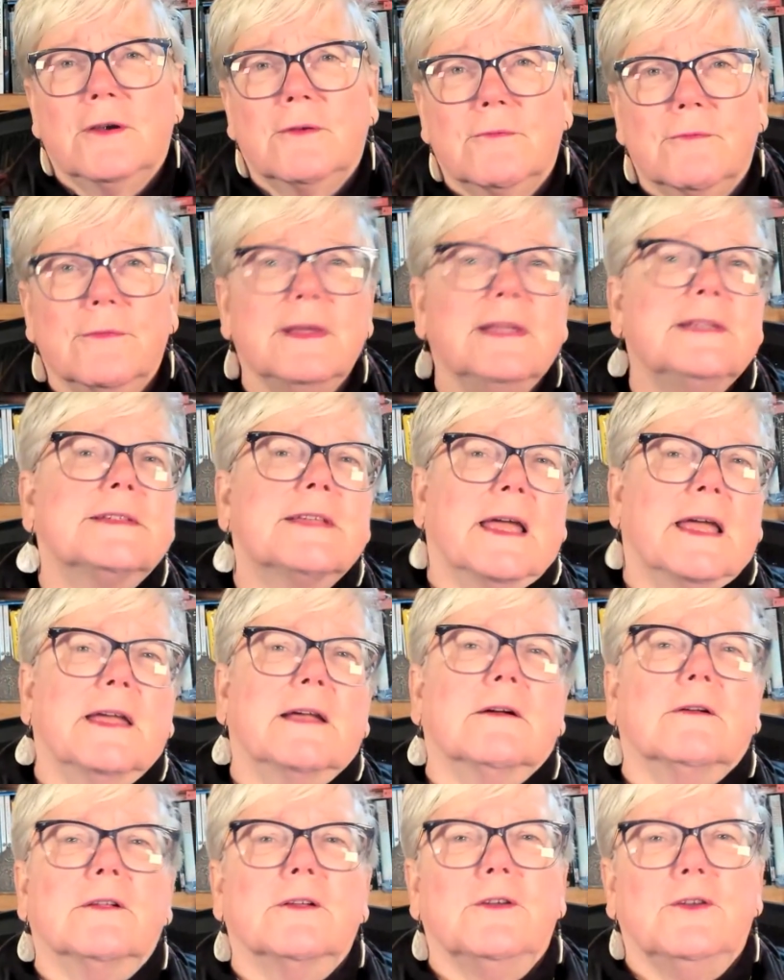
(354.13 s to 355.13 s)

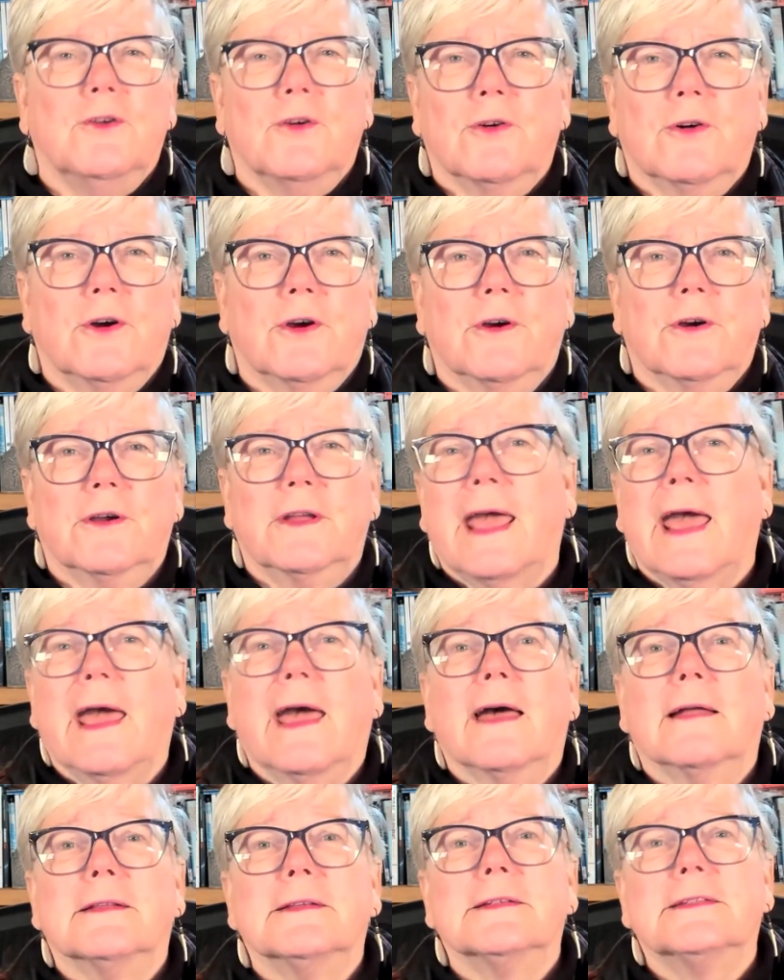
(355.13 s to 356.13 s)
Recycle your
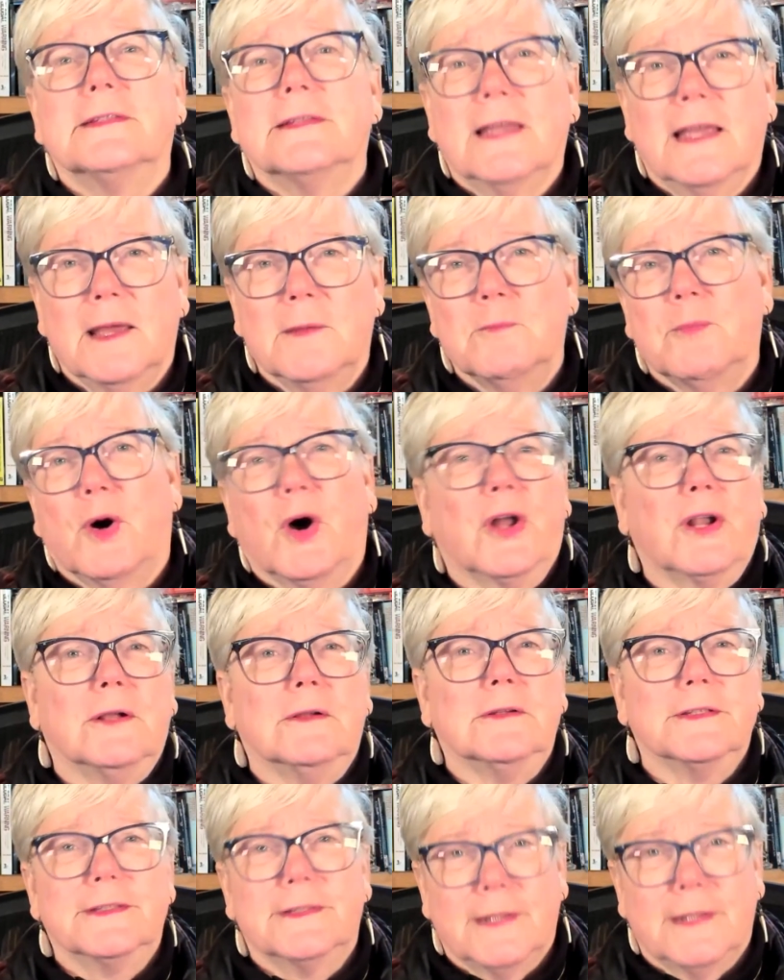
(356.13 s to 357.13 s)
cans and
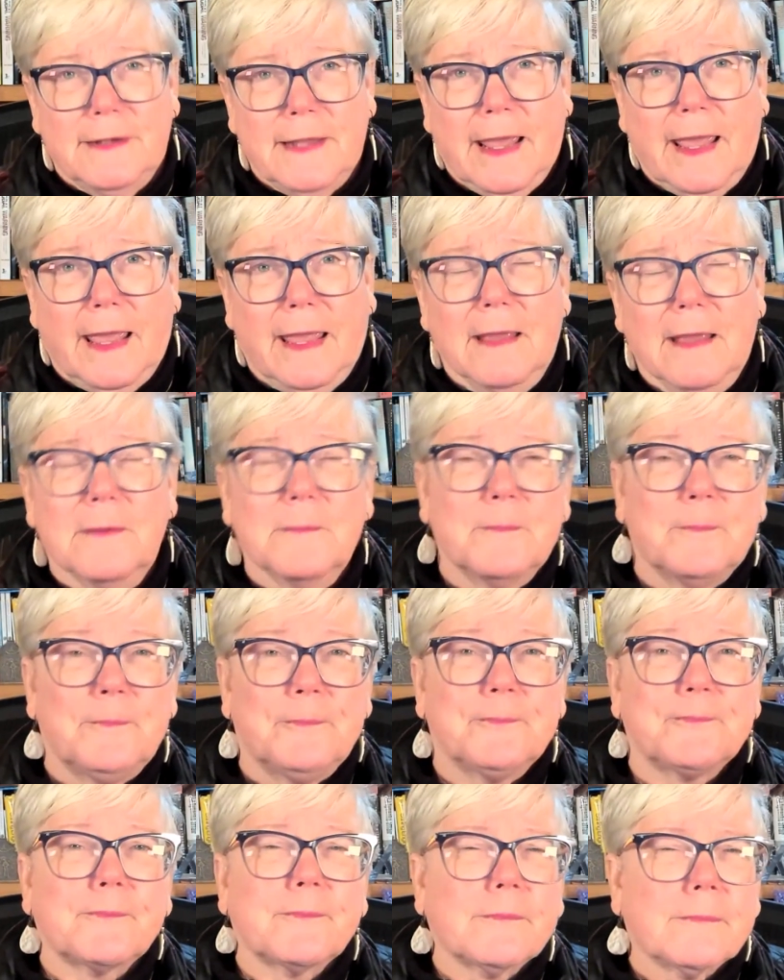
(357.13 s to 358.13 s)
bottles today.
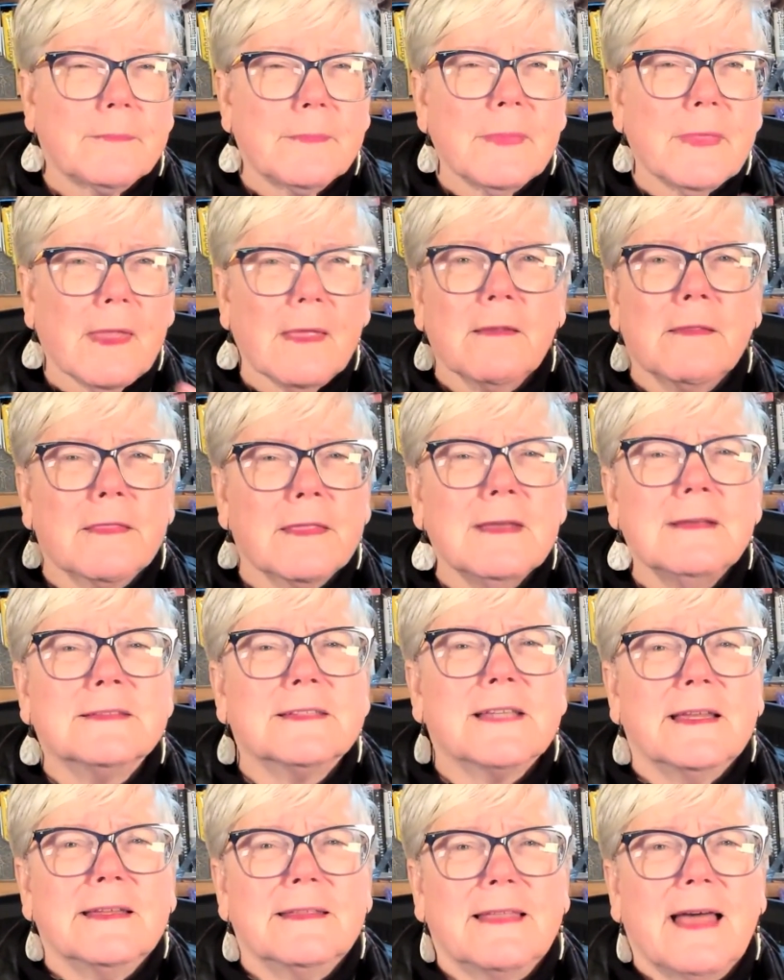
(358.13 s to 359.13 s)
Things
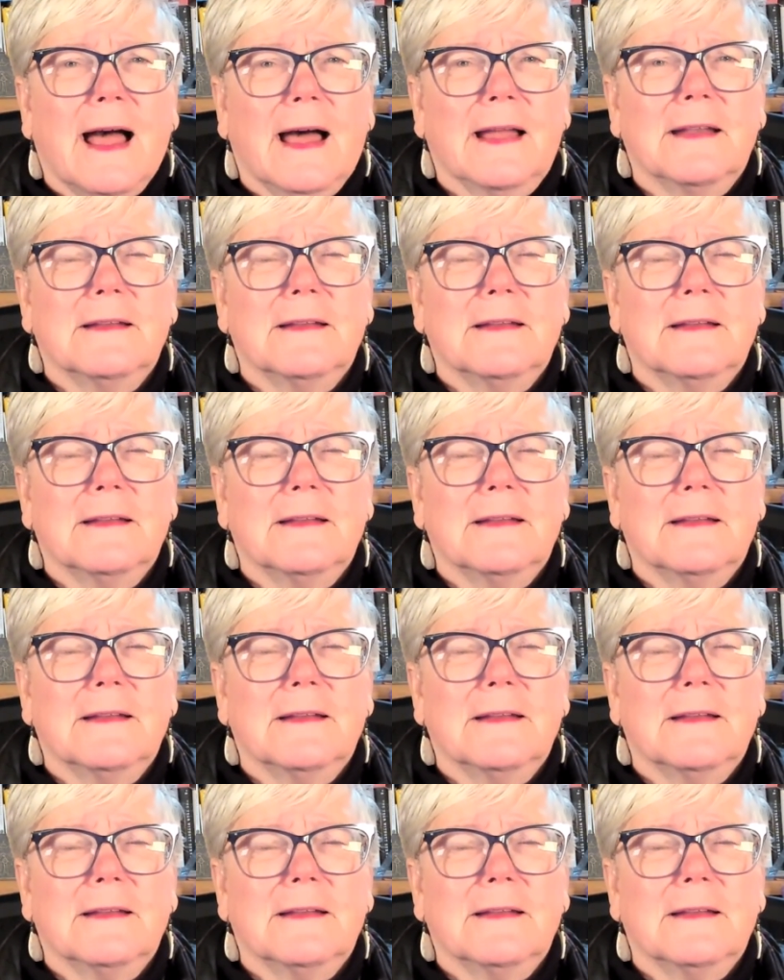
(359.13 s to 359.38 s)
like that.